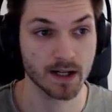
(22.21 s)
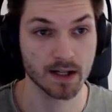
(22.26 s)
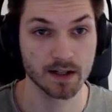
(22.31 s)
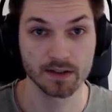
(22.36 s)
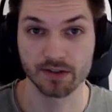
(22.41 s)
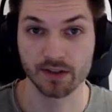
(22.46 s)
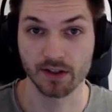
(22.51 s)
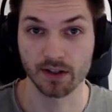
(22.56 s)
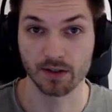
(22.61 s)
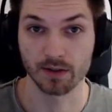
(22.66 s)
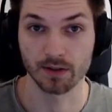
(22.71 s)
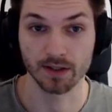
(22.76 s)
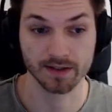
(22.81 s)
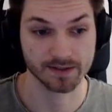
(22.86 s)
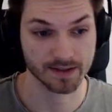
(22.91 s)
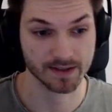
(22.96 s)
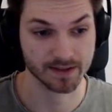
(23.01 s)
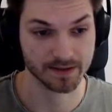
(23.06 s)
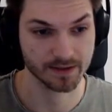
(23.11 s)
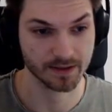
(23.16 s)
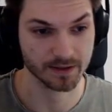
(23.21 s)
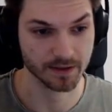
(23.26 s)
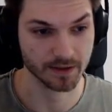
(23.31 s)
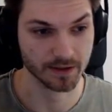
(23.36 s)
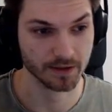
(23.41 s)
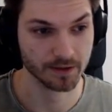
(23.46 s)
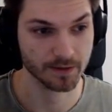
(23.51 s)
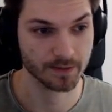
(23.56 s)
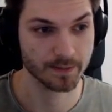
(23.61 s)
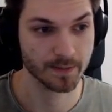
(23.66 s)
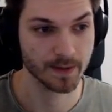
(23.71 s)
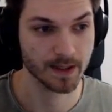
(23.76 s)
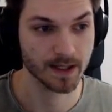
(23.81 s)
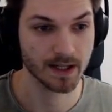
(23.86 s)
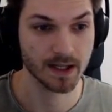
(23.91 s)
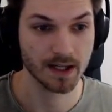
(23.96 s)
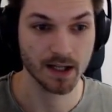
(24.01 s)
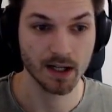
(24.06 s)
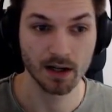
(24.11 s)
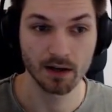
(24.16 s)
So let's get started.
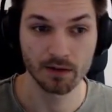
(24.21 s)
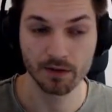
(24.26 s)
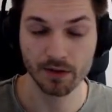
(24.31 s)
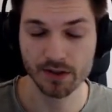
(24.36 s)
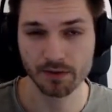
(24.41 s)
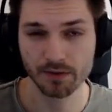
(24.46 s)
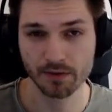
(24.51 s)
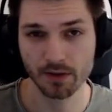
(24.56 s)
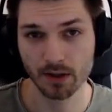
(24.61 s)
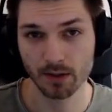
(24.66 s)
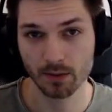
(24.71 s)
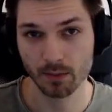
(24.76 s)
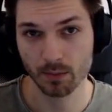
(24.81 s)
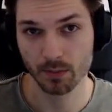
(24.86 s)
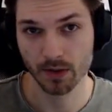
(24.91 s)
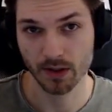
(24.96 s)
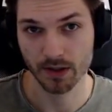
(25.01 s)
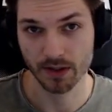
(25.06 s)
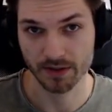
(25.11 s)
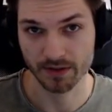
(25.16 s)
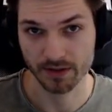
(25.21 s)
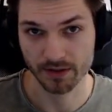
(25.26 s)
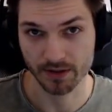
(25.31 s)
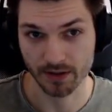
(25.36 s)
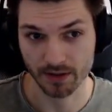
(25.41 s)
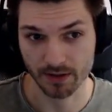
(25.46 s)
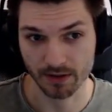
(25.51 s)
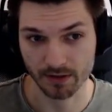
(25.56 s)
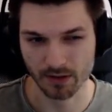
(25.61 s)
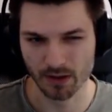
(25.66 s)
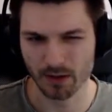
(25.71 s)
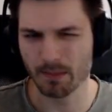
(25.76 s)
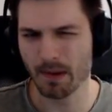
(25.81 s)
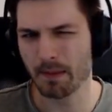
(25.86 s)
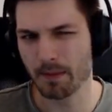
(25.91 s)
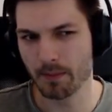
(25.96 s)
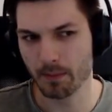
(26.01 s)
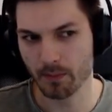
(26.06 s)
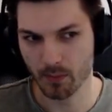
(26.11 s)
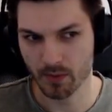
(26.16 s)
First of all, we're gonna start, or
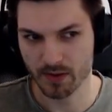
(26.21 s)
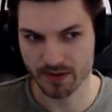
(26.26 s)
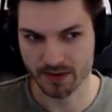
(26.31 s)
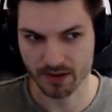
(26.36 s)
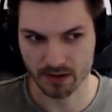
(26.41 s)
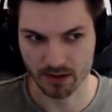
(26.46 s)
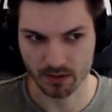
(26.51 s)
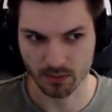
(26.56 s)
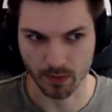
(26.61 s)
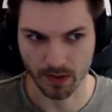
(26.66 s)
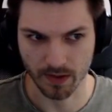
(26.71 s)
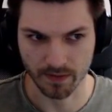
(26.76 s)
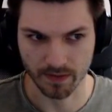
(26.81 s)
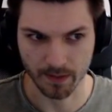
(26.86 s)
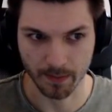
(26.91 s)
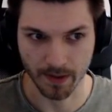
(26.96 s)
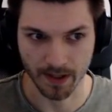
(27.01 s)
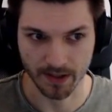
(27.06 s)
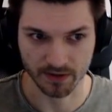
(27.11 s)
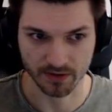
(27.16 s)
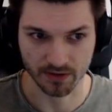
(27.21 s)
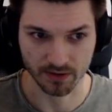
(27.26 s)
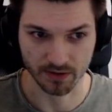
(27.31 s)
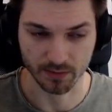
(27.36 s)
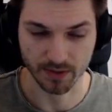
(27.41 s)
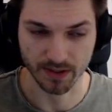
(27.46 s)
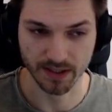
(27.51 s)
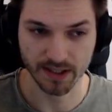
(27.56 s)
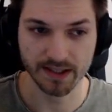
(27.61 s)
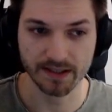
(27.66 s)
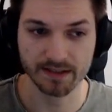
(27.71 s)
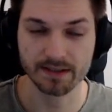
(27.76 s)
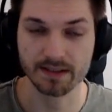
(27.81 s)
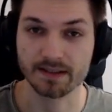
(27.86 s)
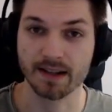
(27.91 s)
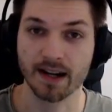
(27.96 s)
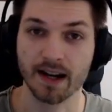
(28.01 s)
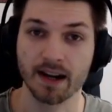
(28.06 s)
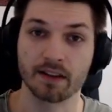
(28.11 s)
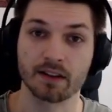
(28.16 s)
maybe we start when the patch is gonna release. It's
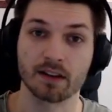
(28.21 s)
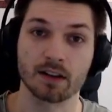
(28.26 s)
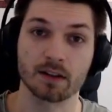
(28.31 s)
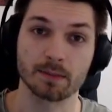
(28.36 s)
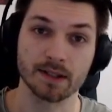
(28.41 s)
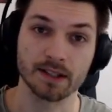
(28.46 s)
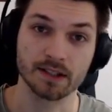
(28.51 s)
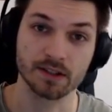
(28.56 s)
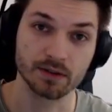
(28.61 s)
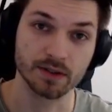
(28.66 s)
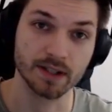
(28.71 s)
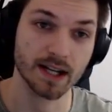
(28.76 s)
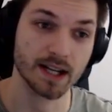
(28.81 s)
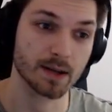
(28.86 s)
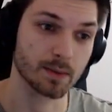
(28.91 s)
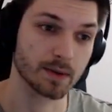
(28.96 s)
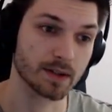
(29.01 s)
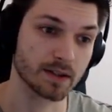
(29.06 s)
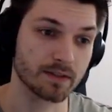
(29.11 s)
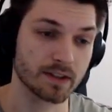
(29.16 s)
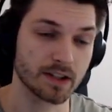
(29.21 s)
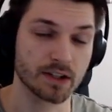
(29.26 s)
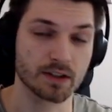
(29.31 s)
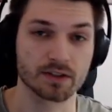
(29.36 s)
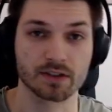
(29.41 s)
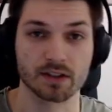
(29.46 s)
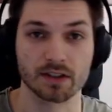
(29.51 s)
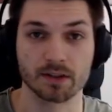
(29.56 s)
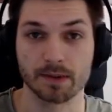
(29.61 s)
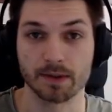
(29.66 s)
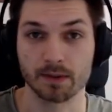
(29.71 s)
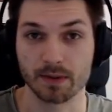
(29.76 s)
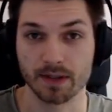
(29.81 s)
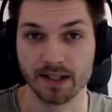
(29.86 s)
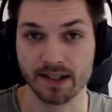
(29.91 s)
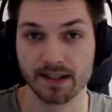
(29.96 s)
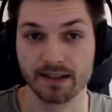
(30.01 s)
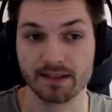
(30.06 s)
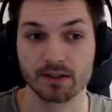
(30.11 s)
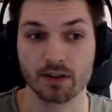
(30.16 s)
either gonna be today when the video is gonna be
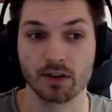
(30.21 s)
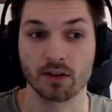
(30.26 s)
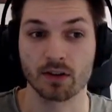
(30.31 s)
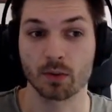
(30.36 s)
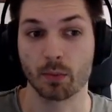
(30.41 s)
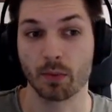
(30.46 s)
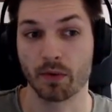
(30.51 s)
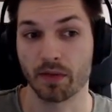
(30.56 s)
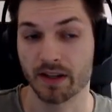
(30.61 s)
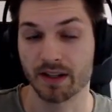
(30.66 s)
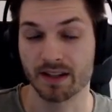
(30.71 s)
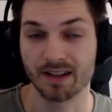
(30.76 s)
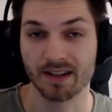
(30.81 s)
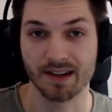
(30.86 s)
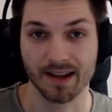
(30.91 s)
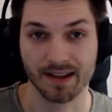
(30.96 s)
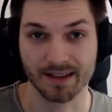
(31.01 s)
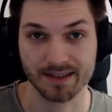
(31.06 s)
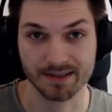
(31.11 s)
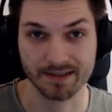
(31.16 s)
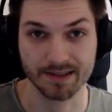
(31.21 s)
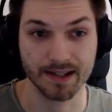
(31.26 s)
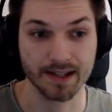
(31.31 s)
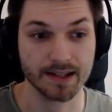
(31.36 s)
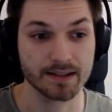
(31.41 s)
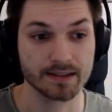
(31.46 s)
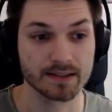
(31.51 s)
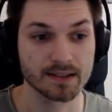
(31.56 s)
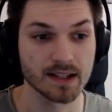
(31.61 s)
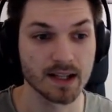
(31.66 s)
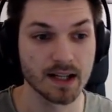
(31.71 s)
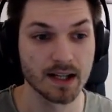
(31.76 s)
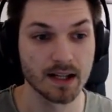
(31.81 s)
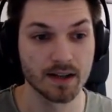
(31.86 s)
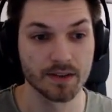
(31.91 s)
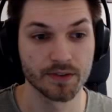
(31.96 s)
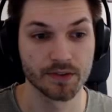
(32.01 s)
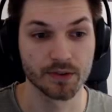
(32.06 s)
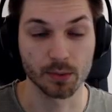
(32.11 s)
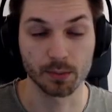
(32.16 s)
released or within the next days.
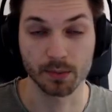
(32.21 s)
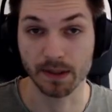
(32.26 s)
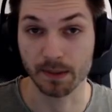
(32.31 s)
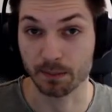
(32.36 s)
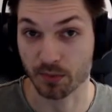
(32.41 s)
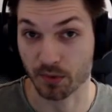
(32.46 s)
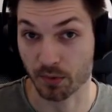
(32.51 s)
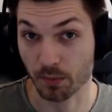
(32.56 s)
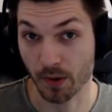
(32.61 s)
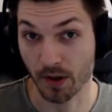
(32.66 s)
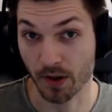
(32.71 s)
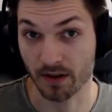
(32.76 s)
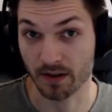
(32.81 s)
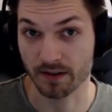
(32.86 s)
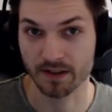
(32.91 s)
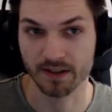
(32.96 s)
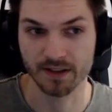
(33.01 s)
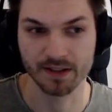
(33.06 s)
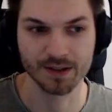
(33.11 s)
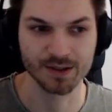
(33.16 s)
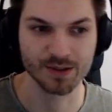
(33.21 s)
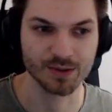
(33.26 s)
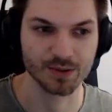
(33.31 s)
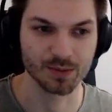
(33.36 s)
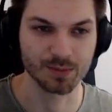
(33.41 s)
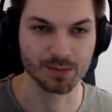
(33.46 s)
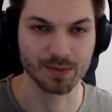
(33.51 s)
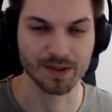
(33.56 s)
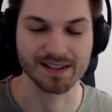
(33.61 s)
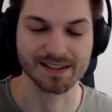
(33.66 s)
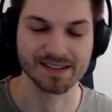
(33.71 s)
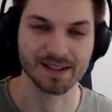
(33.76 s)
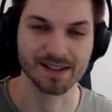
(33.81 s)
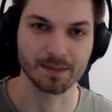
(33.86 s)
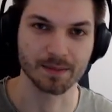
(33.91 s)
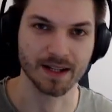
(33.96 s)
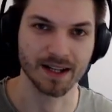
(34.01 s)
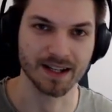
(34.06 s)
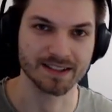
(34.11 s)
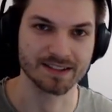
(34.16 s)
So be prepared to play some
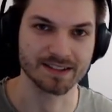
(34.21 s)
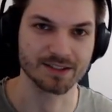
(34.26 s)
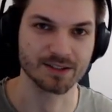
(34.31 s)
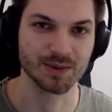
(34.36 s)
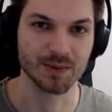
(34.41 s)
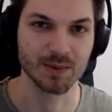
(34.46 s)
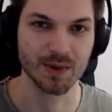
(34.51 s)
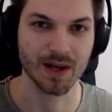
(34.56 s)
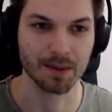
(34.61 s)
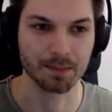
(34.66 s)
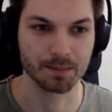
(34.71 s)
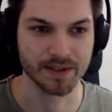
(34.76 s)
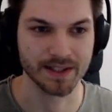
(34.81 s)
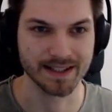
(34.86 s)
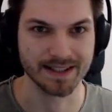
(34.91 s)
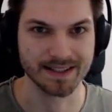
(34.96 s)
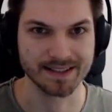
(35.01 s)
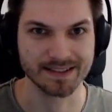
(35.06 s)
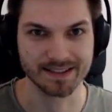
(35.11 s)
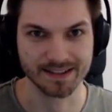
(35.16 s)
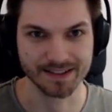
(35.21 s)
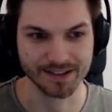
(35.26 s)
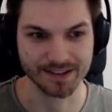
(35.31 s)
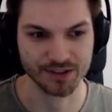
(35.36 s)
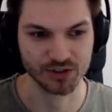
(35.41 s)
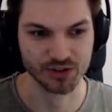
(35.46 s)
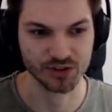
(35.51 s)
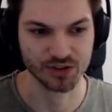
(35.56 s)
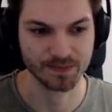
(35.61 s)
nice new updates in Legion.